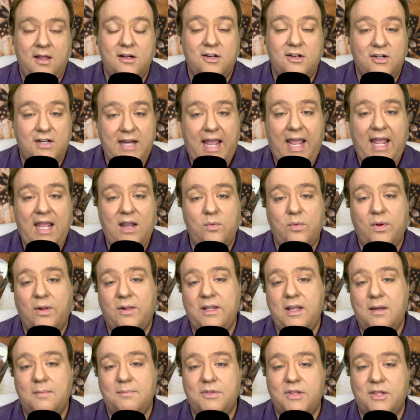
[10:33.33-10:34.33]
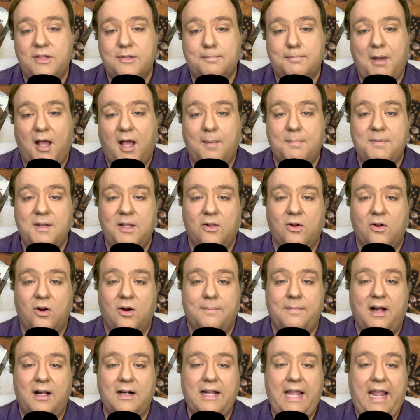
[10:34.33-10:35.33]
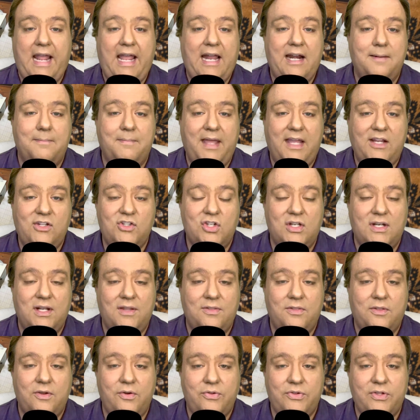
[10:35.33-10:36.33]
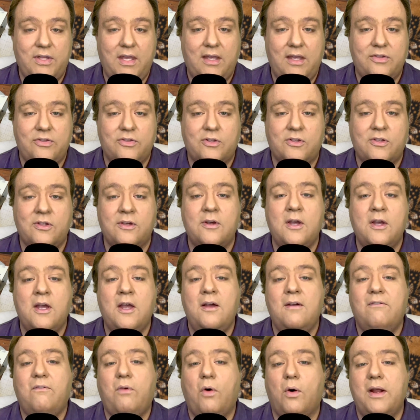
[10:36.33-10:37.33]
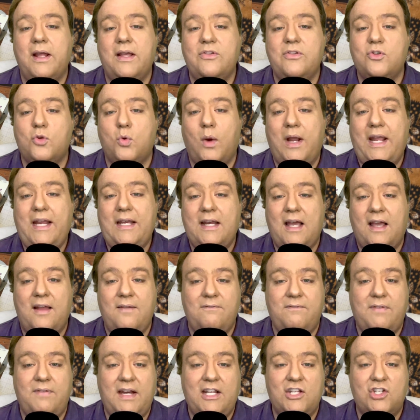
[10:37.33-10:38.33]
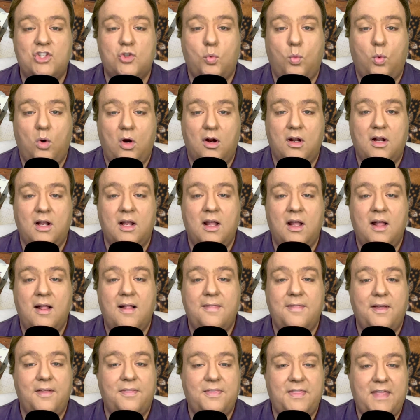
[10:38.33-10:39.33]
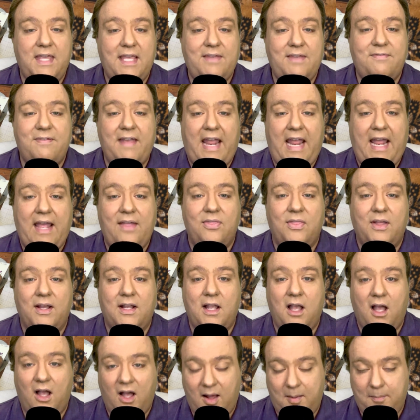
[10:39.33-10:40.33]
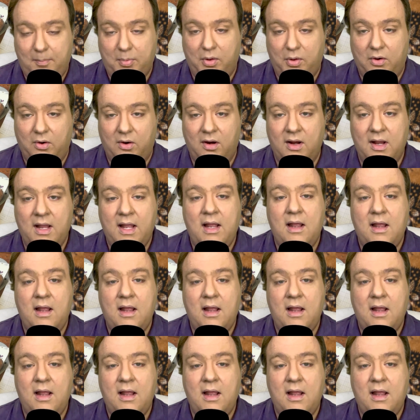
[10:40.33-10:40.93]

Today, Williams is popular among animation enthusiasts for his great unfinished work, The Thief and the Cobbler,